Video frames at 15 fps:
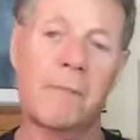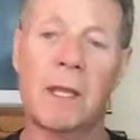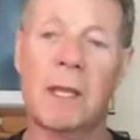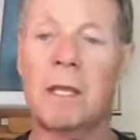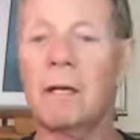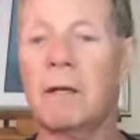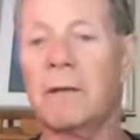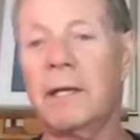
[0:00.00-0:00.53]

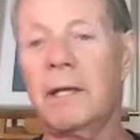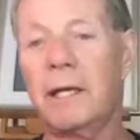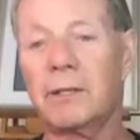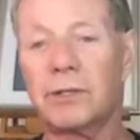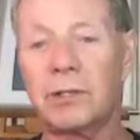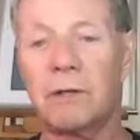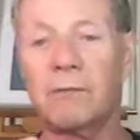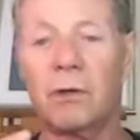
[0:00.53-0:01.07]
they had
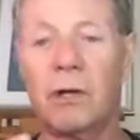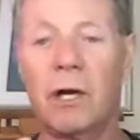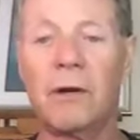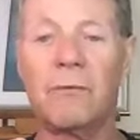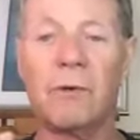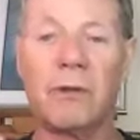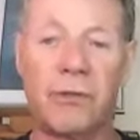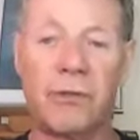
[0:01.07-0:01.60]
several
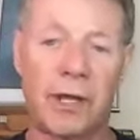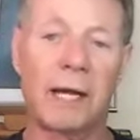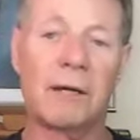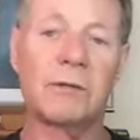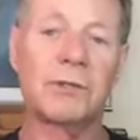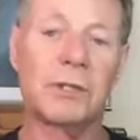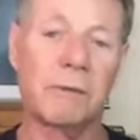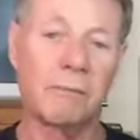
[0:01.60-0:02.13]

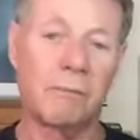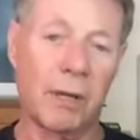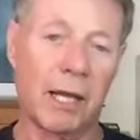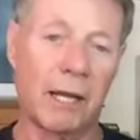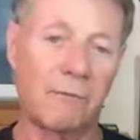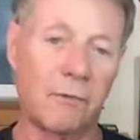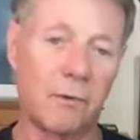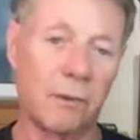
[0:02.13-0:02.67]
100,000
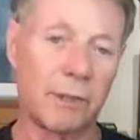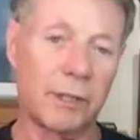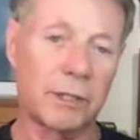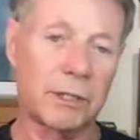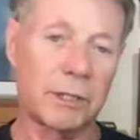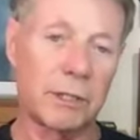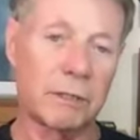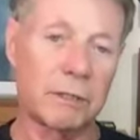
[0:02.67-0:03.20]
plaque-forming
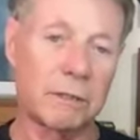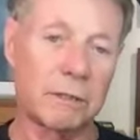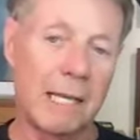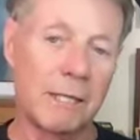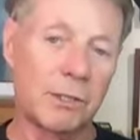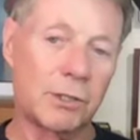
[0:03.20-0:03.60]
cells.